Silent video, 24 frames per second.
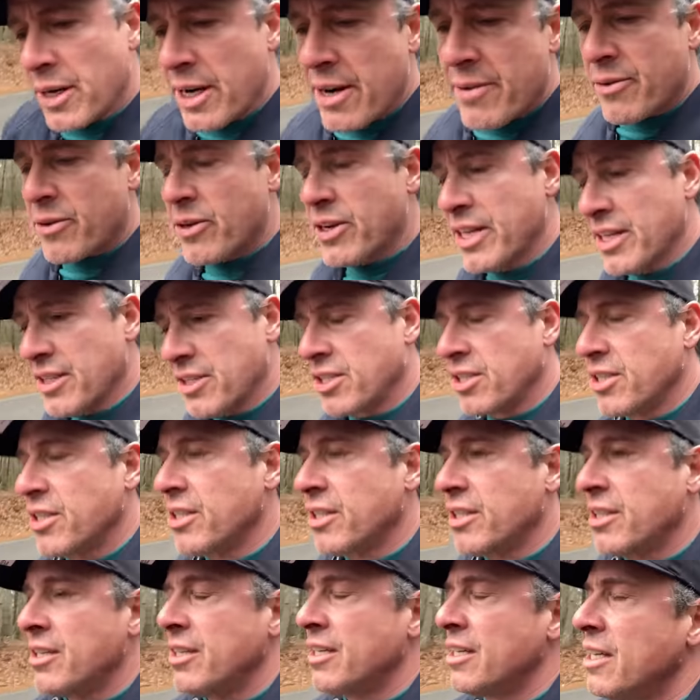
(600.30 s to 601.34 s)
whatever it is,
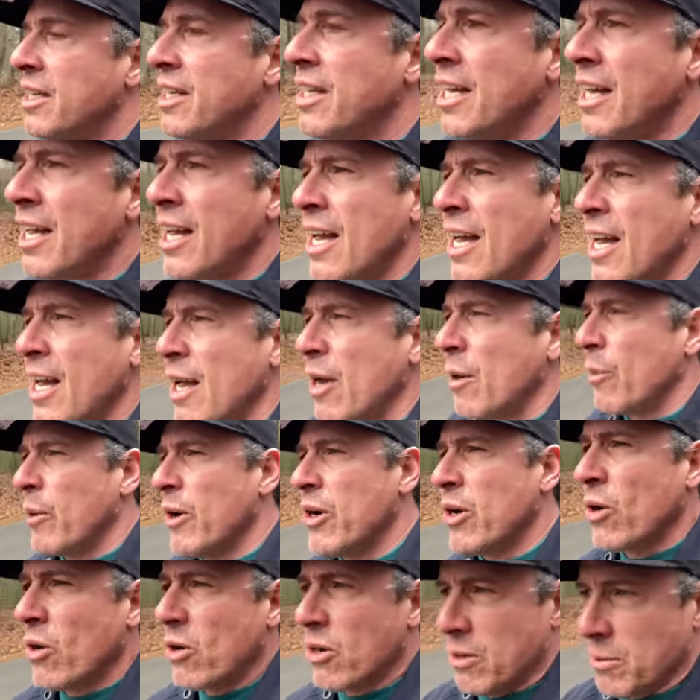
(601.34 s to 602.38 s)

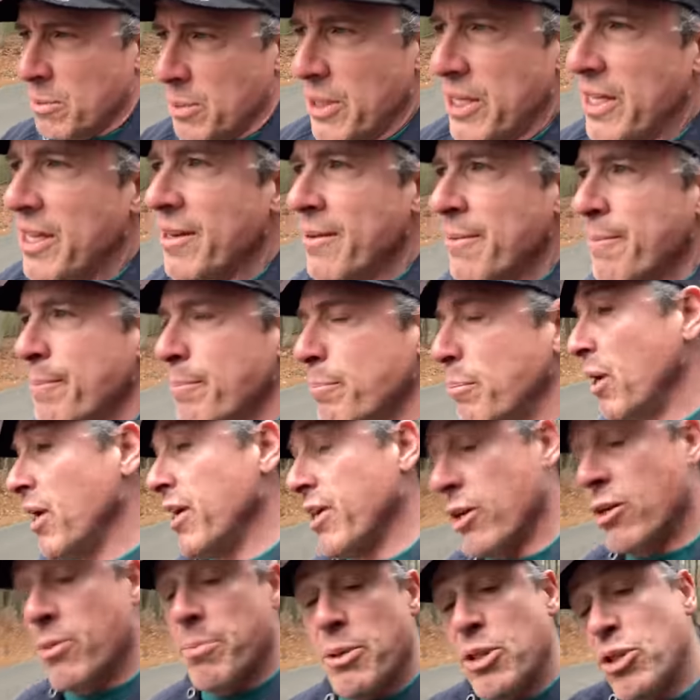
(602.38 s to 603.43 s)
went horribly.
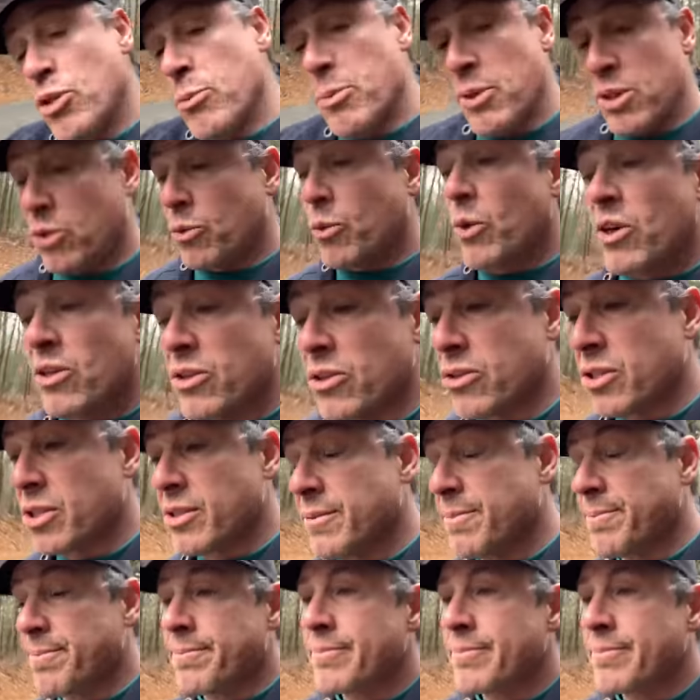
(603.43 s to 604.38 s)
But it could be so much worse.